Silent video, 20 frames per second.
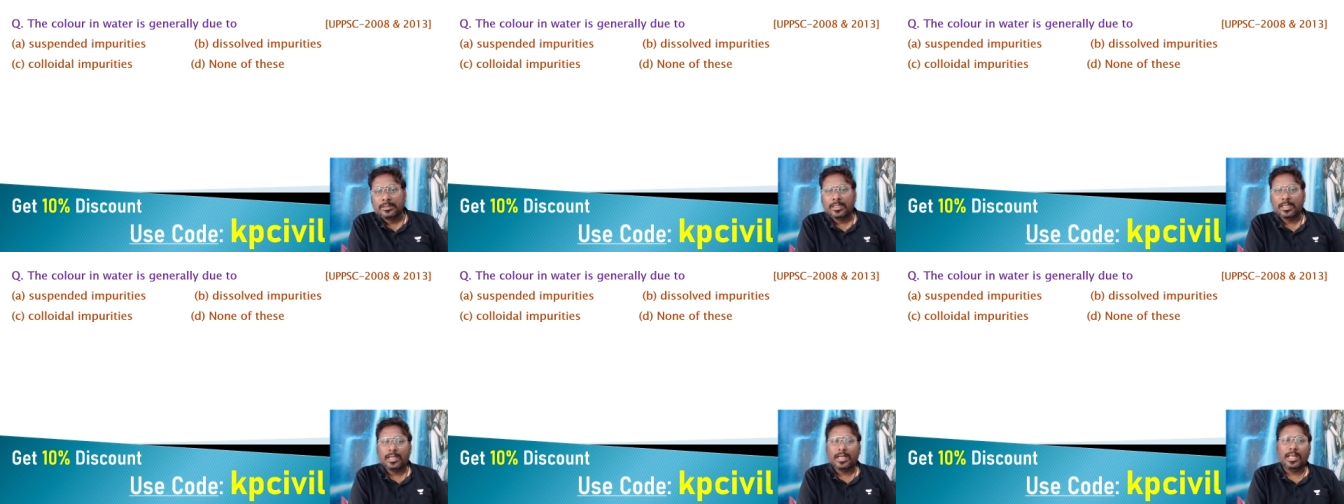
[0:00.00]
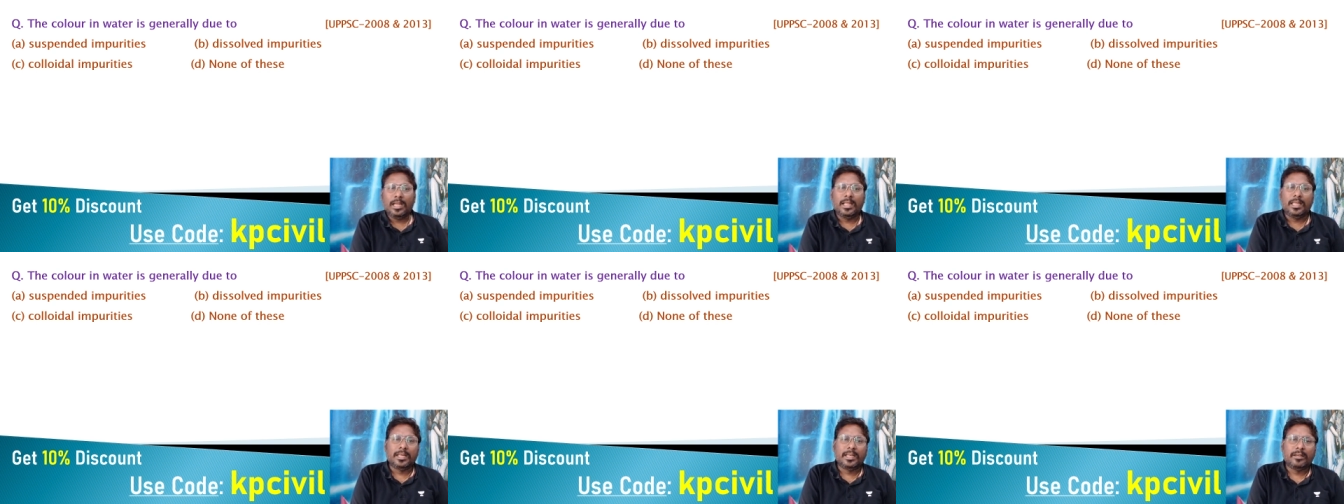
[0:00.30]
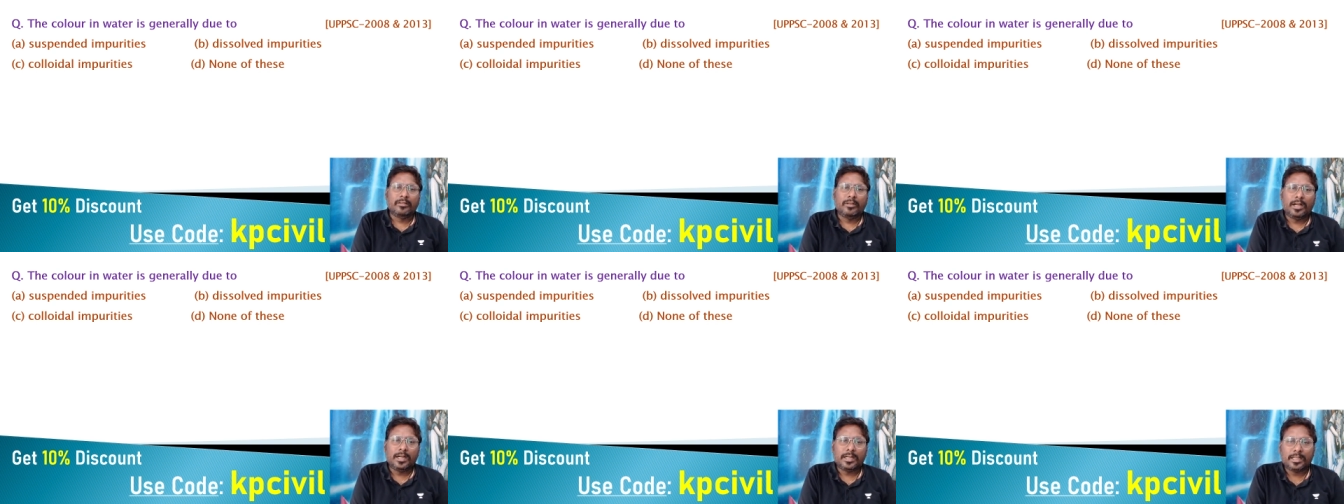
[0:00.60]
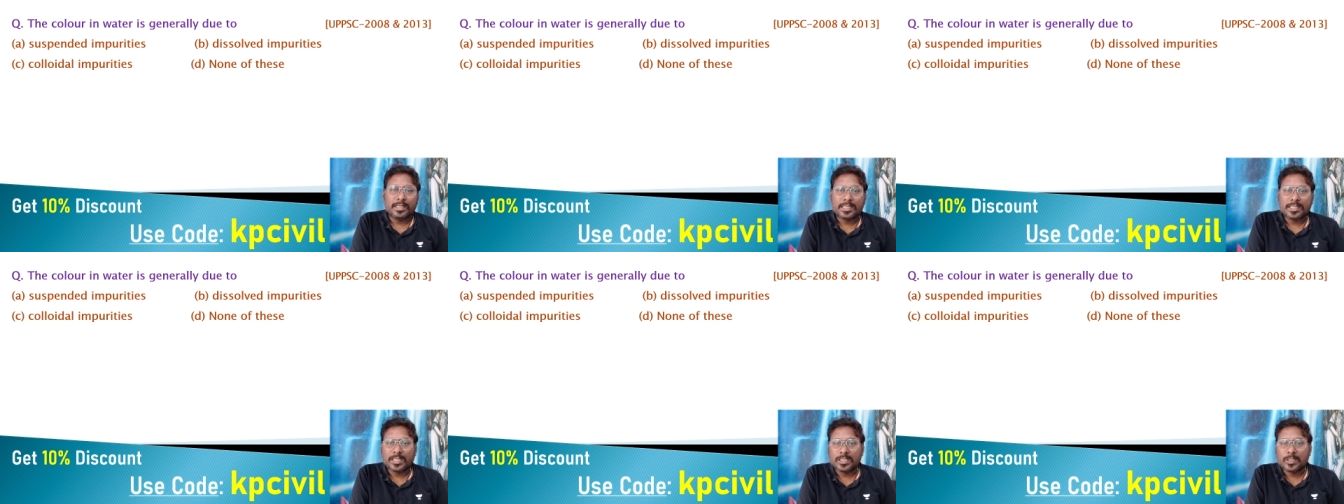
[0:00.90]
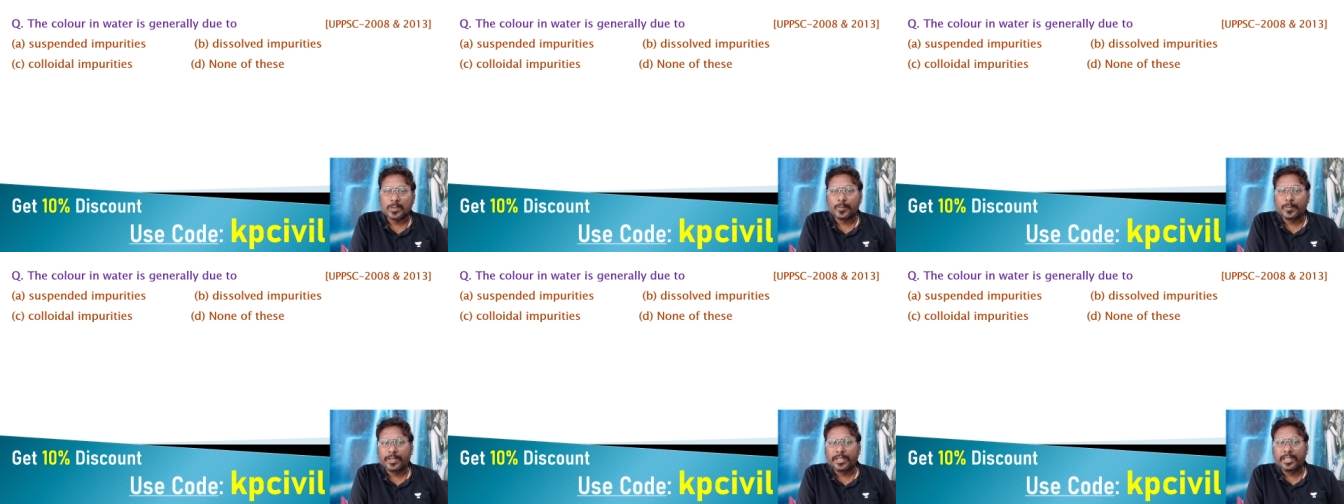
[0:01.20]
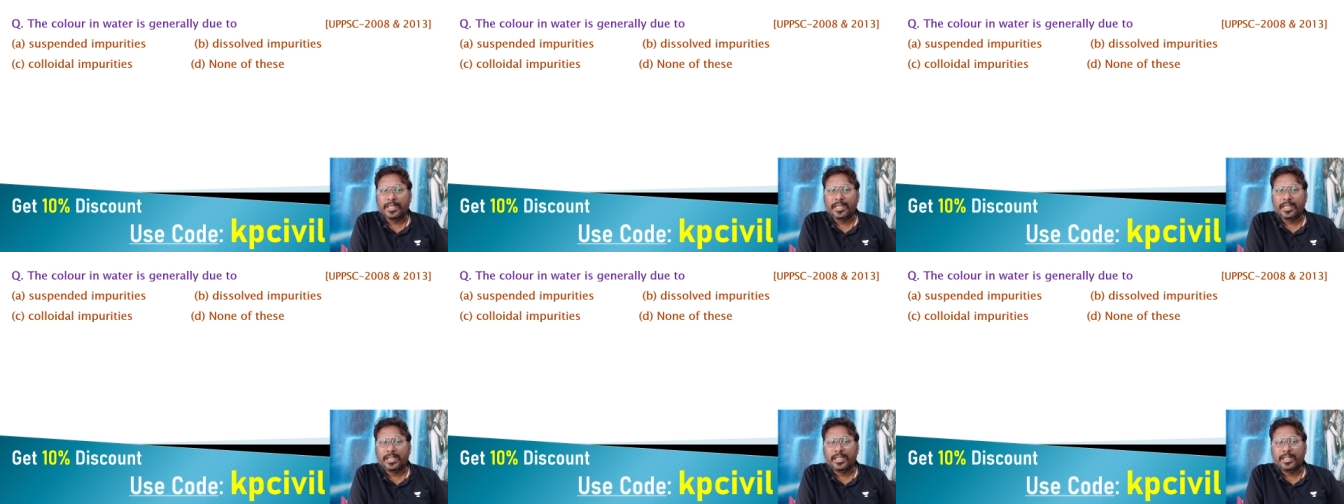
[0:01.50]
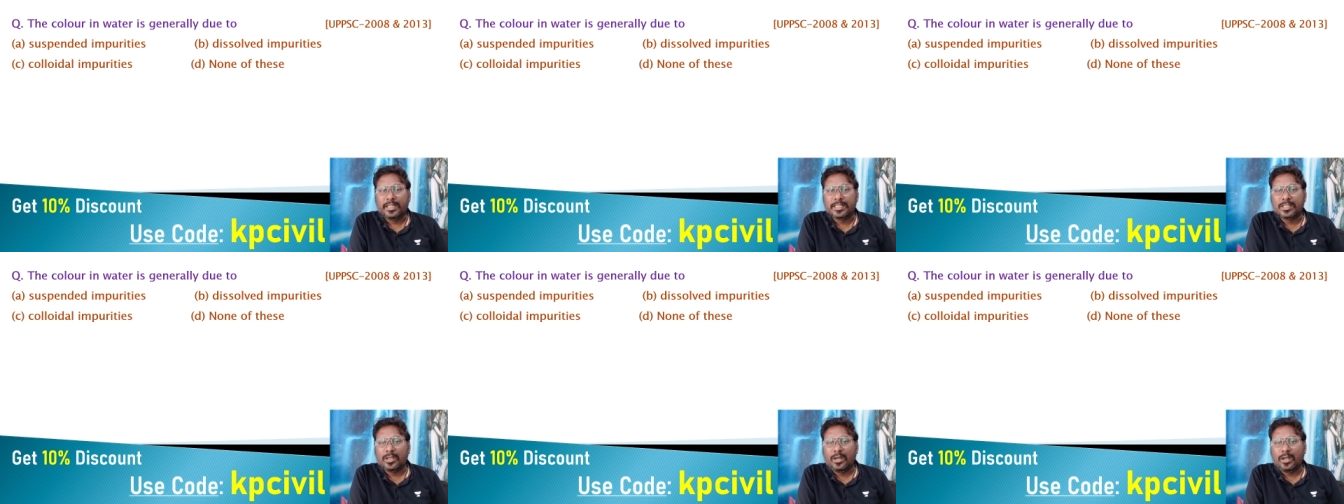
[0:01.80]
Color in water suspended,
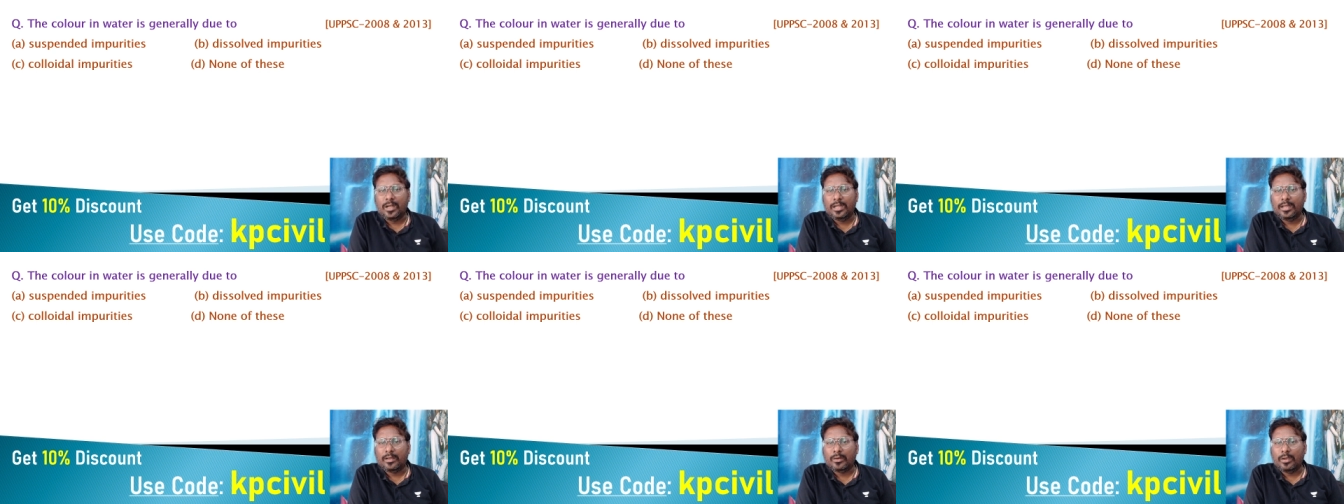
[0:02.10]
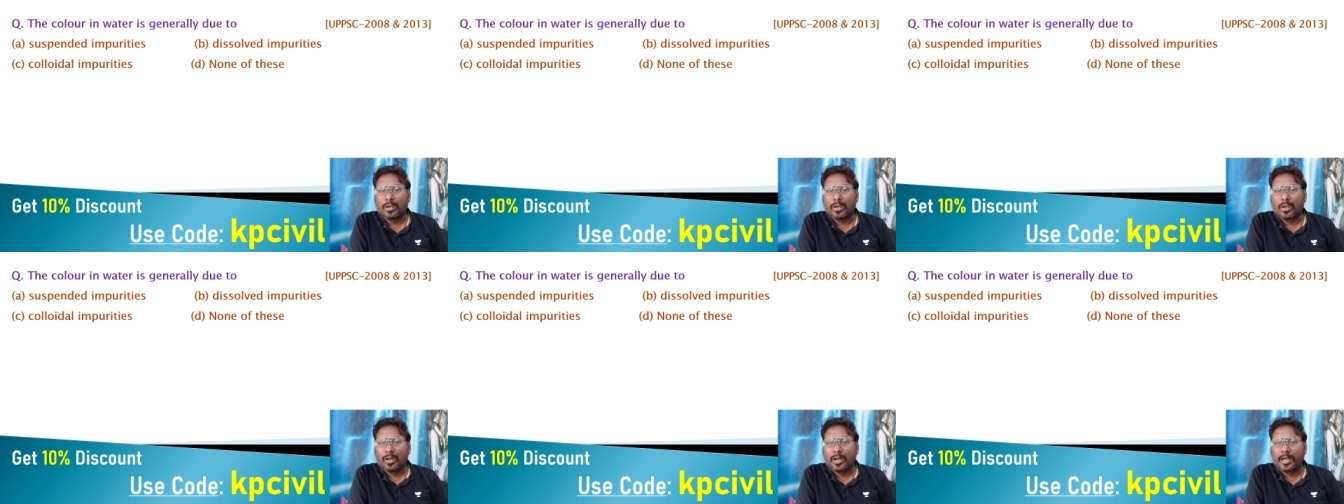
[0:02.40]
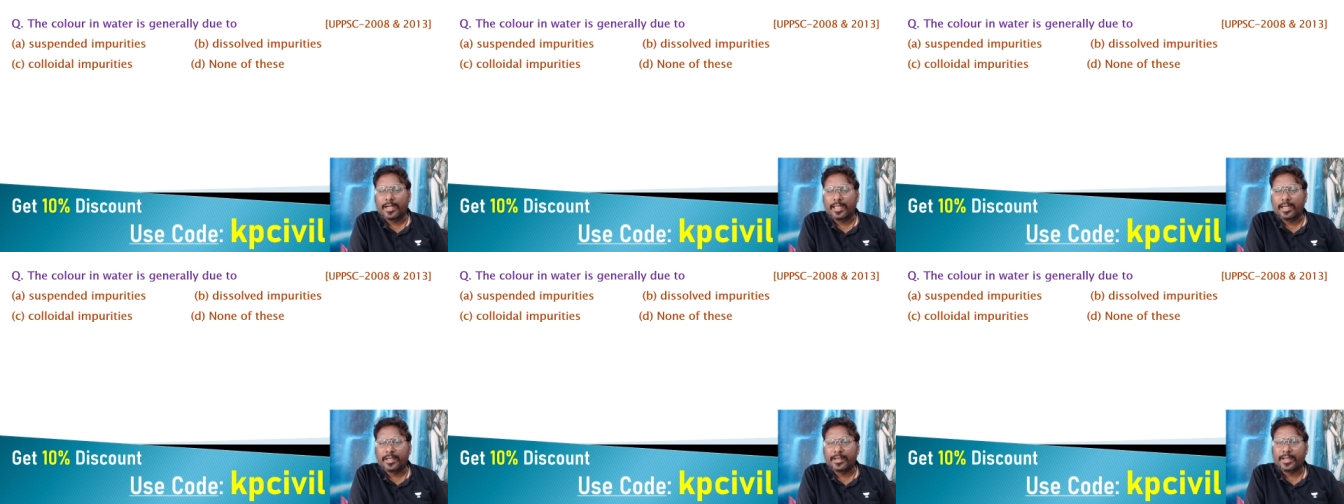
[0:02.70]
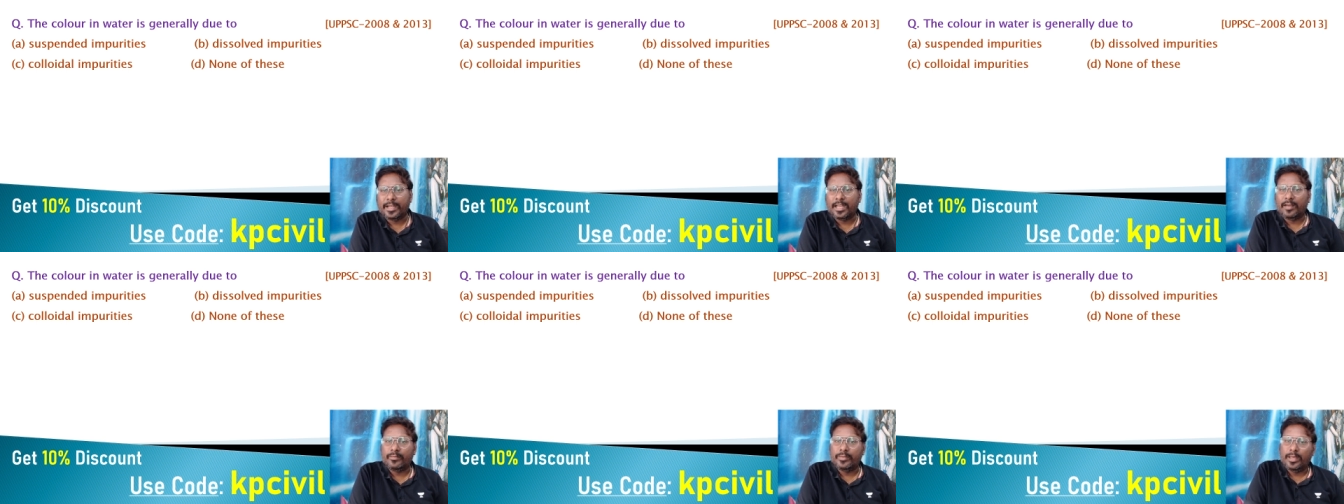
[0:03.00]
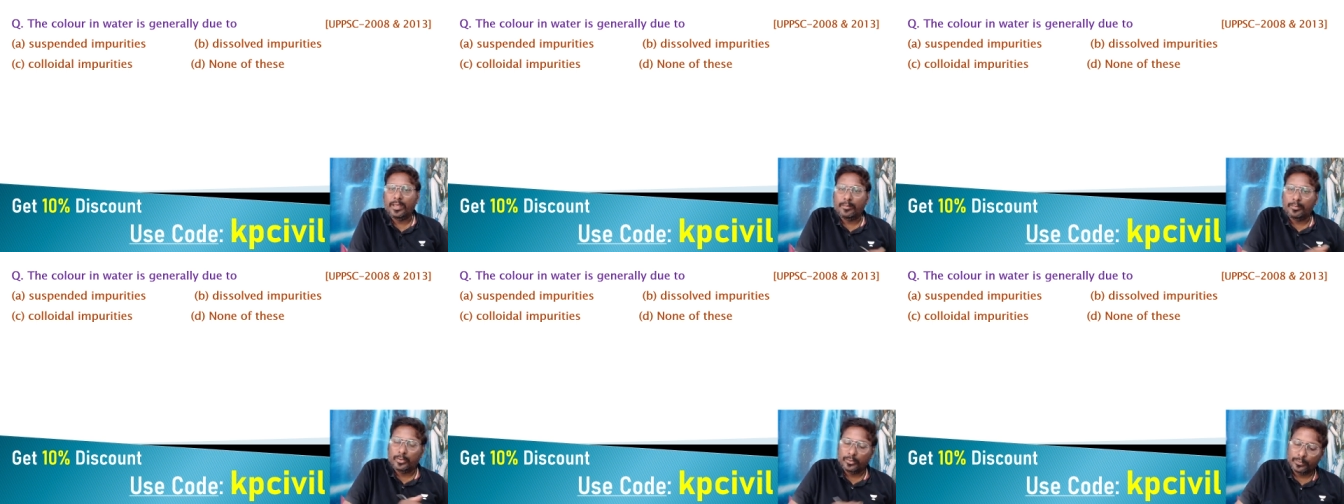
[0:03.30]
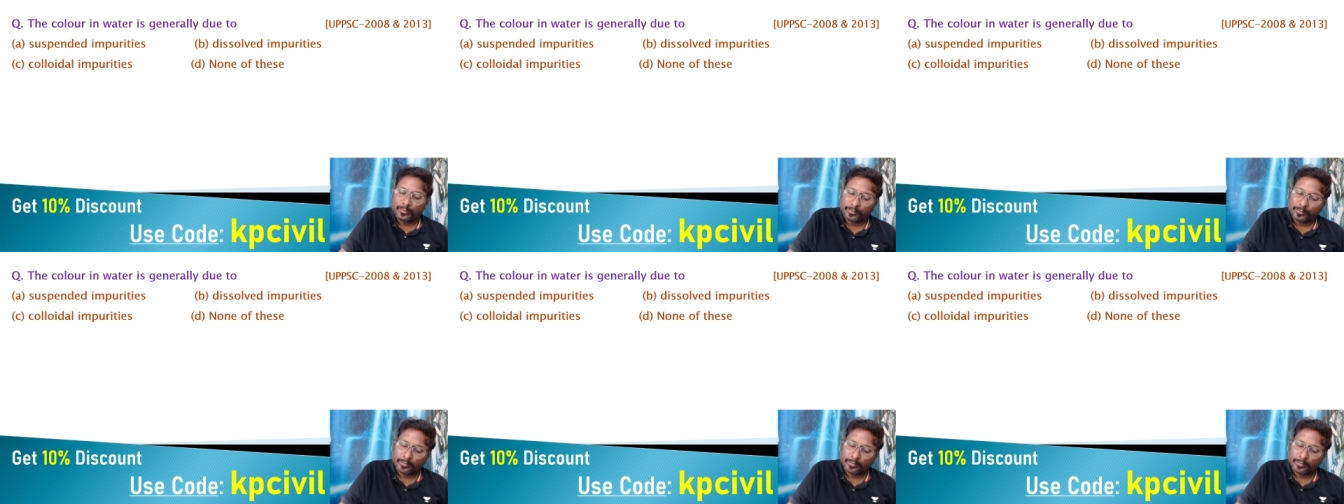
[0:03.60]
dissolved, colloidal, none of the above.